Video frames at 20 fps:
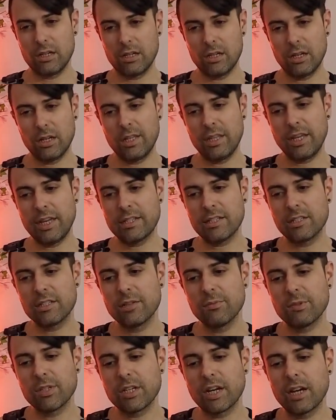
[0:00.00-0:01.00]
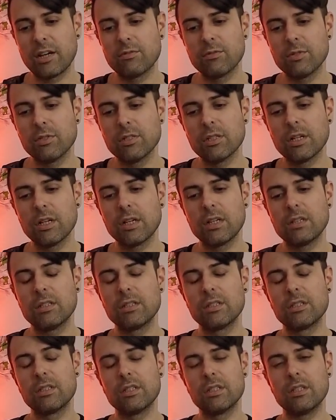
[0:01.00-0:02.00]
and that's something I
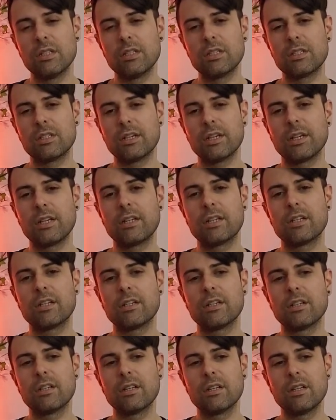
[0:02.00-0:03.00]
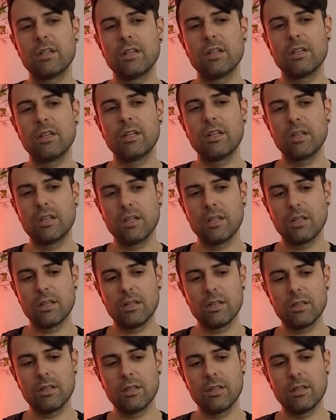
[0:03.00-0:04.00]
realized. It's like,
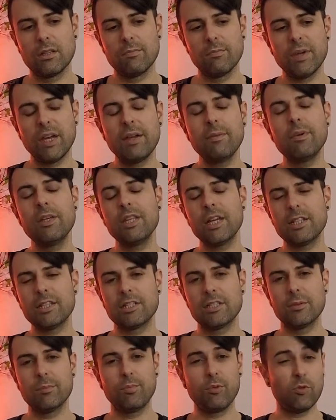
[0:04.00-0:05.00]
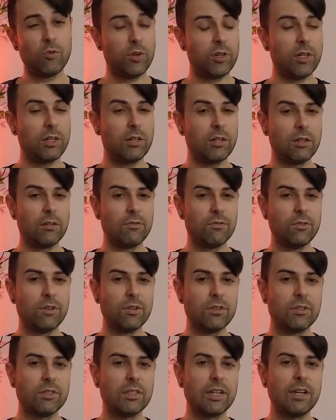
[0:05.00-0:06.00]
maybe that's the point of
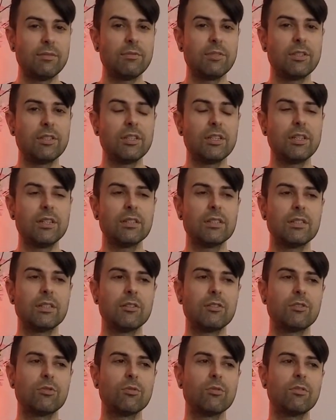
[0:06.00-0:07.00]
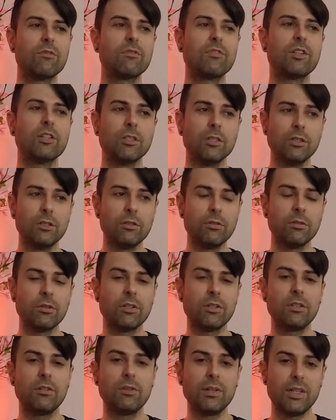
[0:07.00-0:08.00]
those types of things. They're sort of to lure
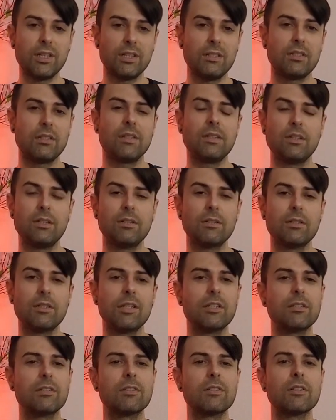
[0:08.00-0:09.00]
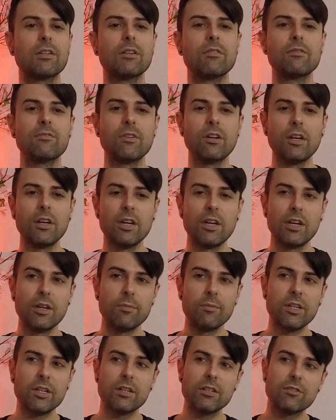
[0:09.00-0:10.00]
you into healing yourself.
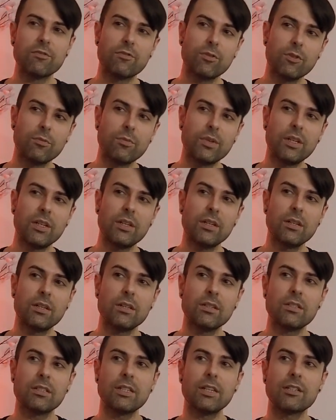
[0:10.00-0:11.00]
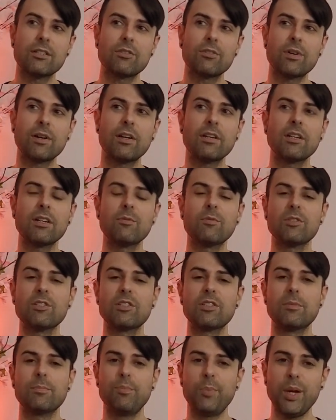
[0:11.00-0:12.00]
Because for me, sexuality was
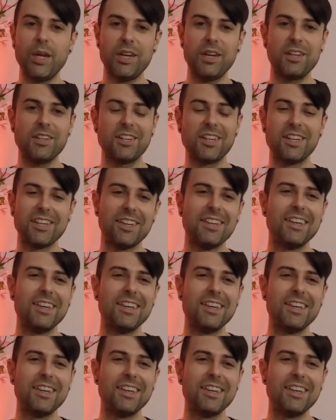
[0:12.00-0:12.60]
the bait,